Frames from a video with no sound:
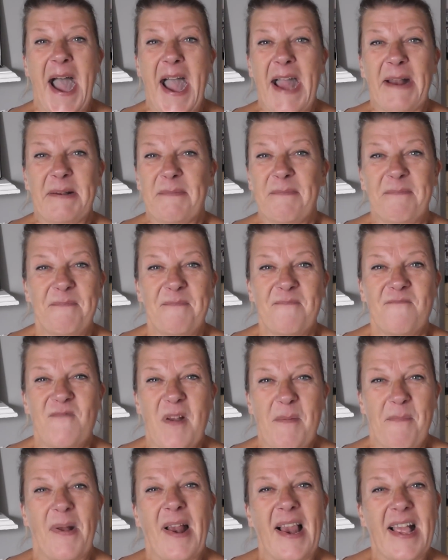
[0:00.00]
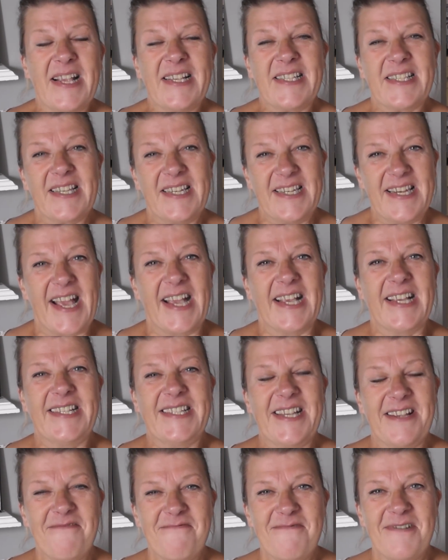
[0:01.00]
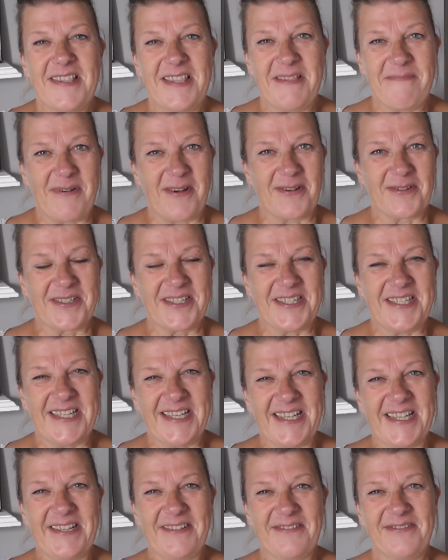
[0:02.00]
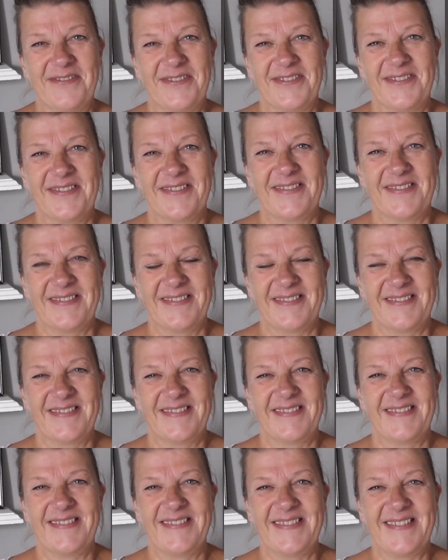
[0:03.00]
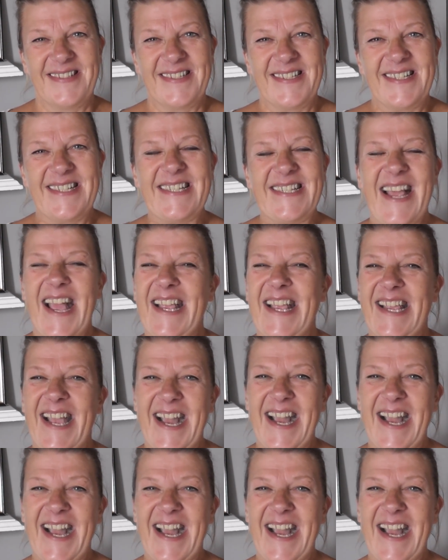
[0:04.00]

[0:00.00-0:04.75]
and replace the negative with the positive. Take